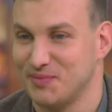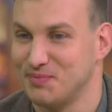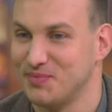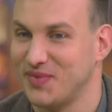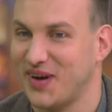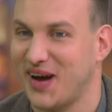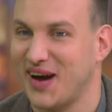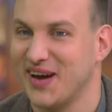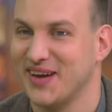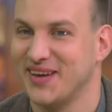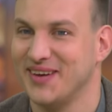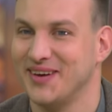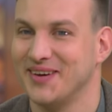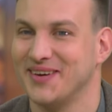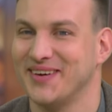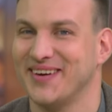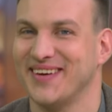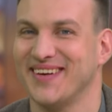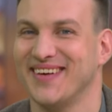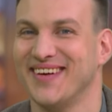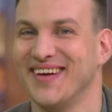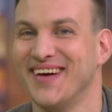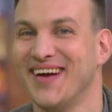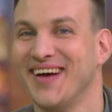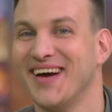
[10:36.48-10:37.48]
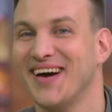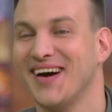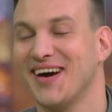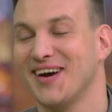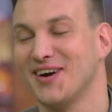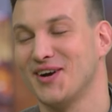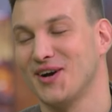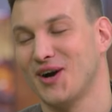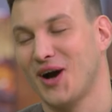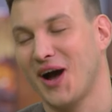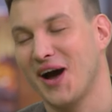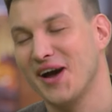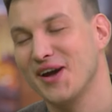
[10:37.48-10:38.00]
um, uh, hopefully.
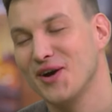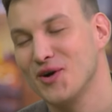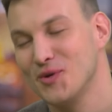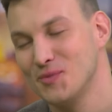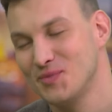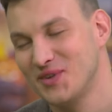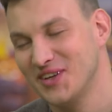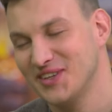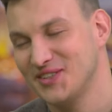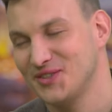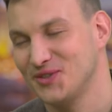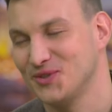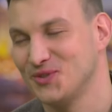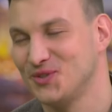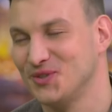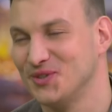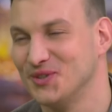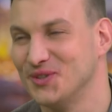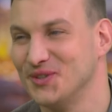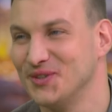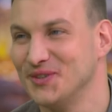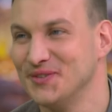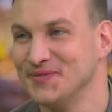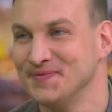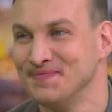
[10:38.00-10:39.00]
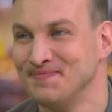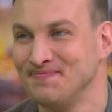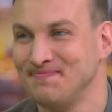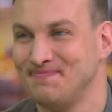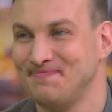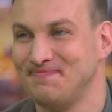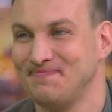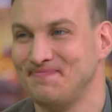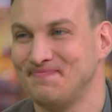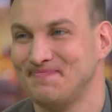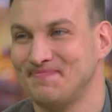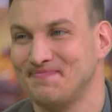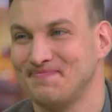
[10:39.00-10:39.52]
hopefully I, yes. hope that you do. Okay,